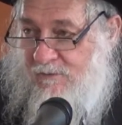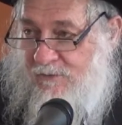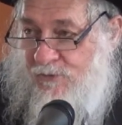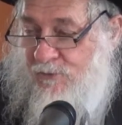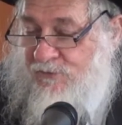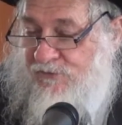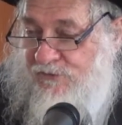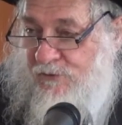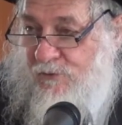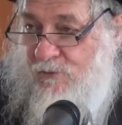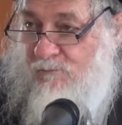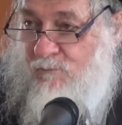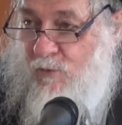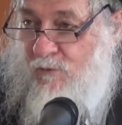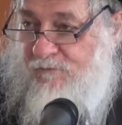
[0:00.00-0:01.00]
used
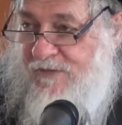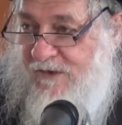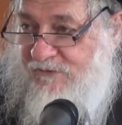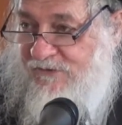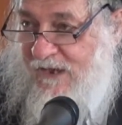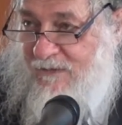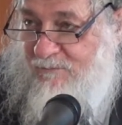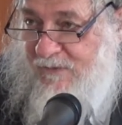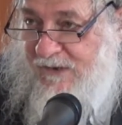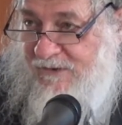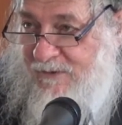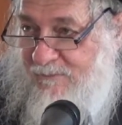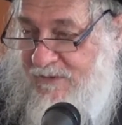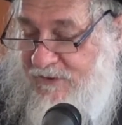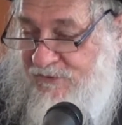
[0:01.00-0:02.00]
to move their
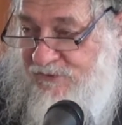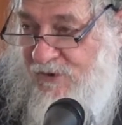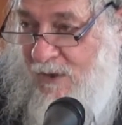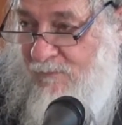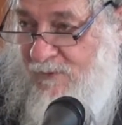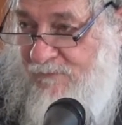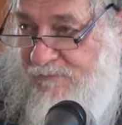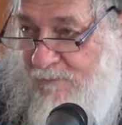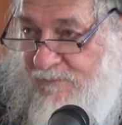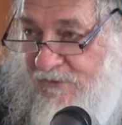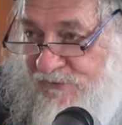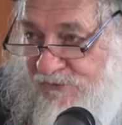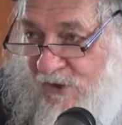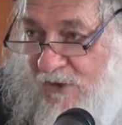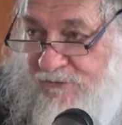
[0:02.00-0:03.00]
Talmidim in the summer from the
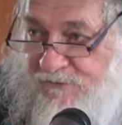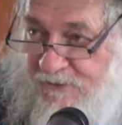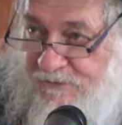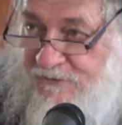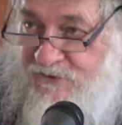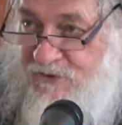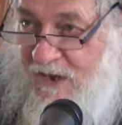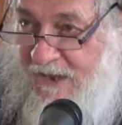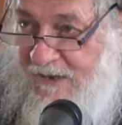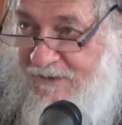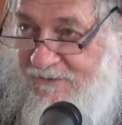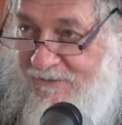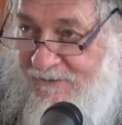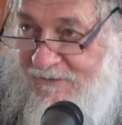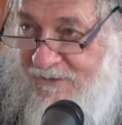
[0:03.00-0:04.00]
sun to the shade,